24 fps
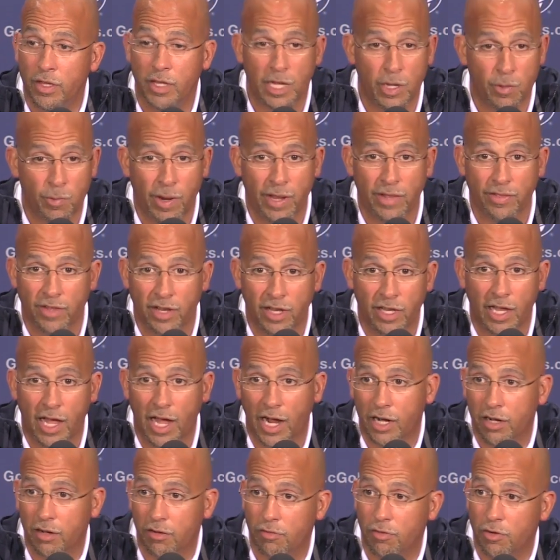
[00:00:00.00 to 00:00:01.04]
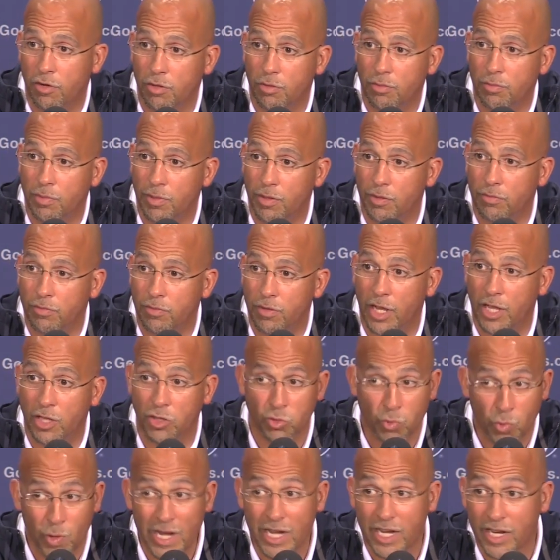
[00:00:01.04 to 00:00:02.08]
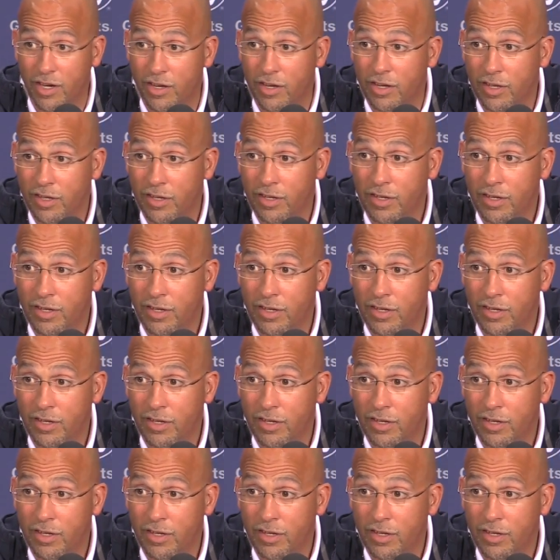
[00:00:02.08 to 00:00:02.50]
He went into the locker room and, and tweeted.